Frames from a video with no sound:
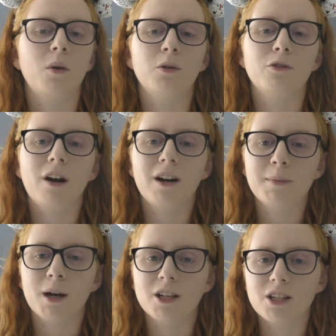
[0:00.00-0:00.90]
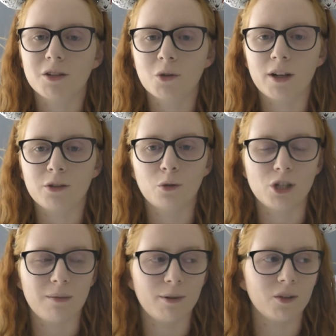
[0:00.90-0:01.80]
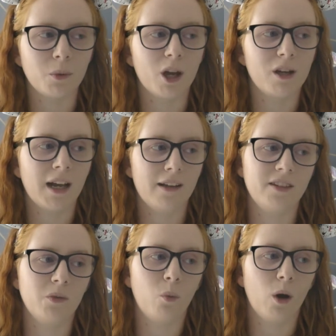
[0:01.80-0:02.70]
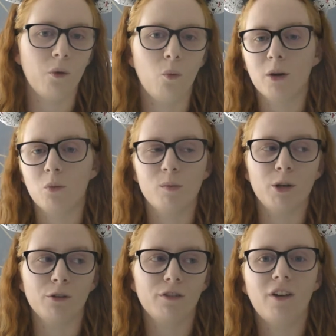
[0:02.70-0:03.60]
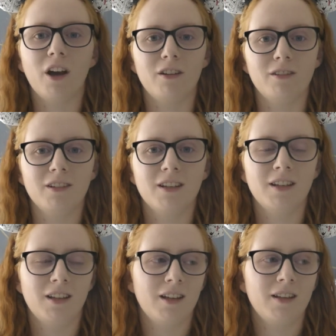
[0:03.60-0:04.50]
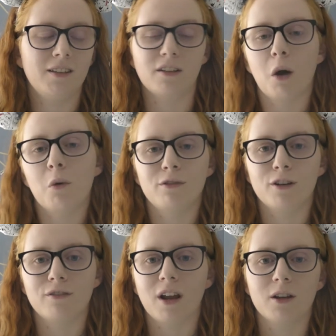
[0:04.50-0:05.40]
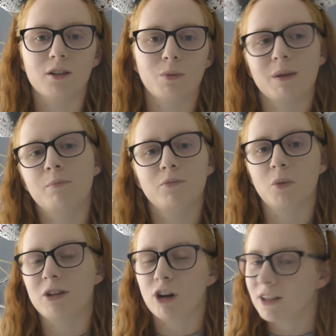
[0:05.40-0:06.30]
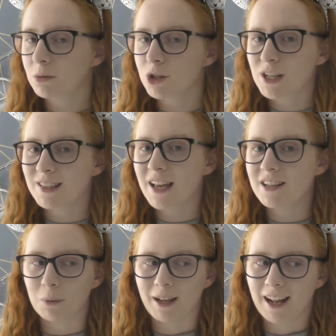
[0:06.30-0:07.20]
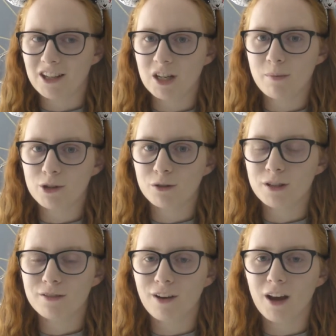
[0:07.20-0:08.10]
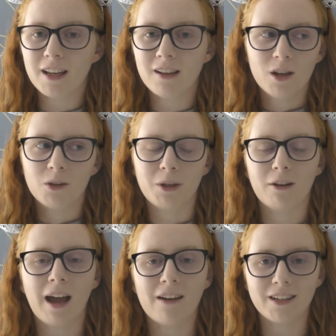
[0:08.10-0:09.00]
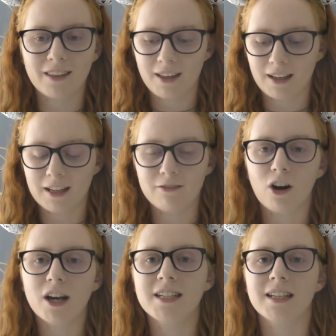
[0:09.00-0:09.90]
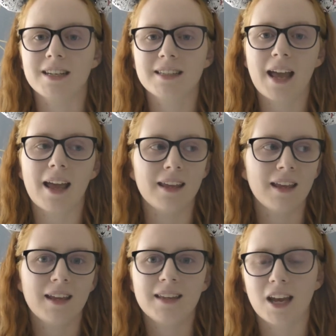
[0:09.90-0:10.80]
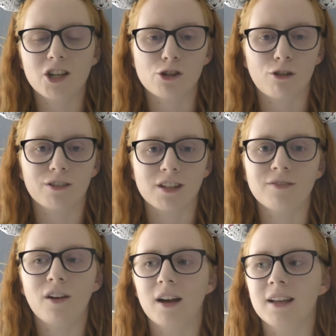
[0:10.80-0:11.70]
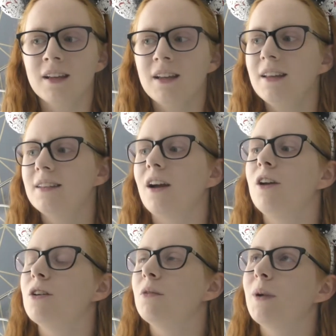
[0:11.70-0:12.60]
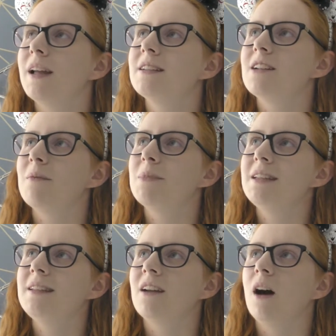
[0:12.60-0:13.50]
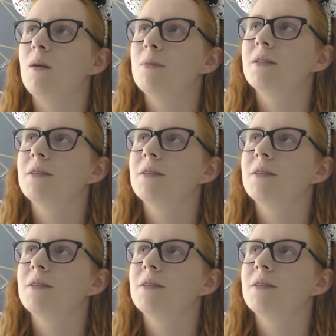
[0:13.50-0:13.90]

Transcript: was quite dodgy, because we only had this one woman on the phone to go off of. Like, do we trust what she said? Are we actually booked on this flight? So we don't have anything in writing to say, yes, you're on this flight. So we ended up sitting up